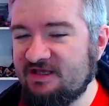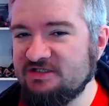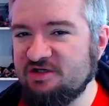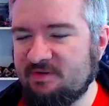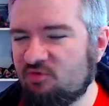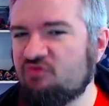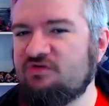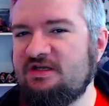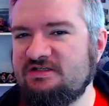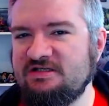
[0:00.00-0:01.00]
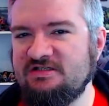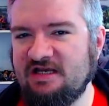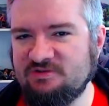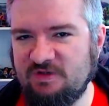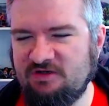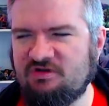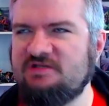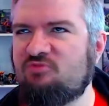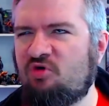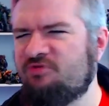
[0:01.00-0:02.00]
going to be more releases next week, or at least
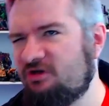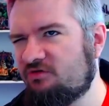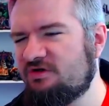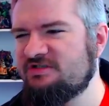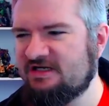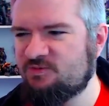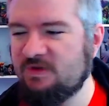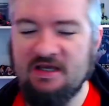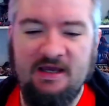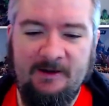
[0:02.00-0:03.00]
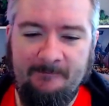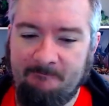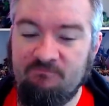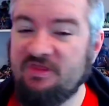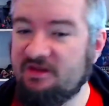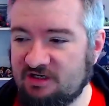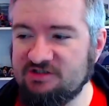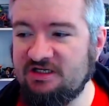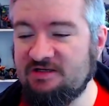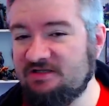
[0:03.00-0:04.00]
more pre-orders next week. They
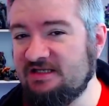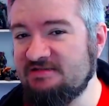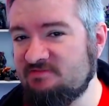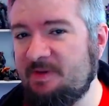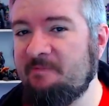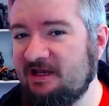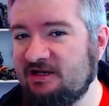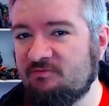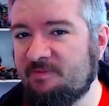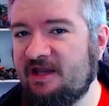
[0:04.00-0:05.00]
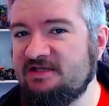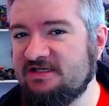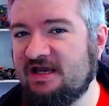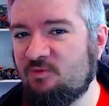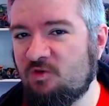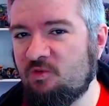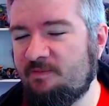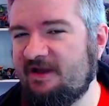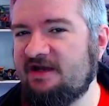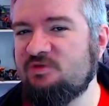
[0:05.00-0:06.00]
seem to be picking up the pace again. We're
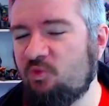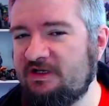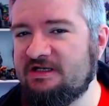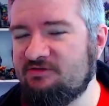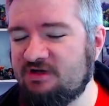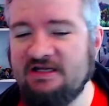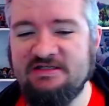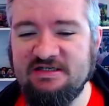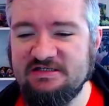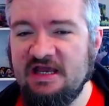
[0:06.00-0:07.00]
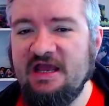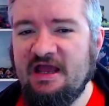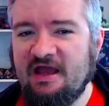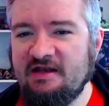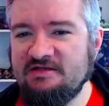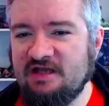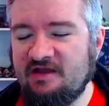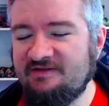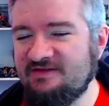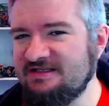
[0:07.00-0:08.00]
back to weekly releases, and
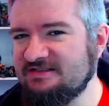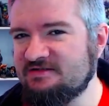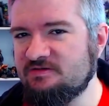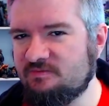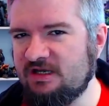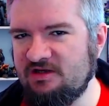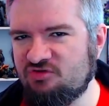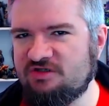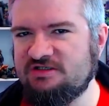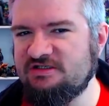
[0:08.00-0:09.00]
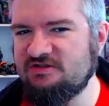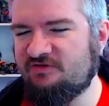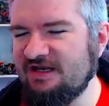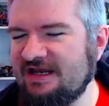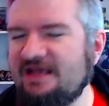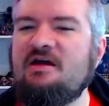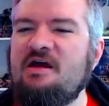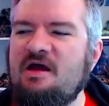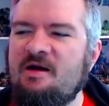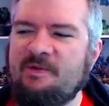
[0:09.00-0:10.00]
there's some interesting stuff in here.
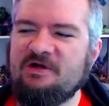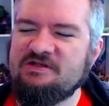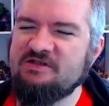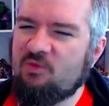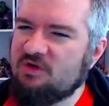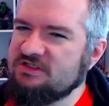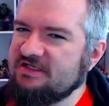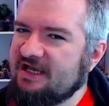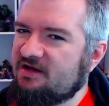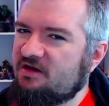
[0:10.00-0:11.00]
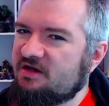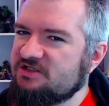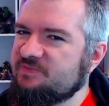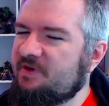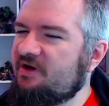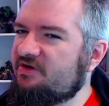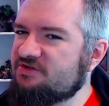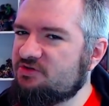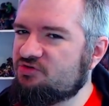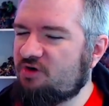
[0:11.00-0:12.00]
But once again, a sparse,
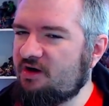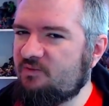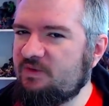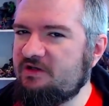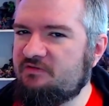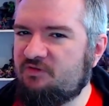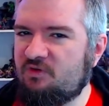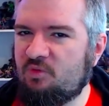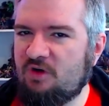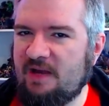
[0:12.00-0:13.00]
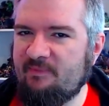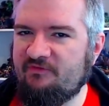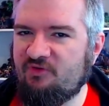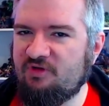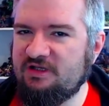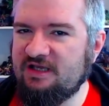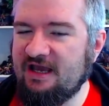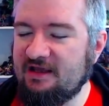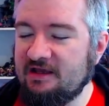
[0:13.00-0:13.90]
dry week for Warhammer 40k.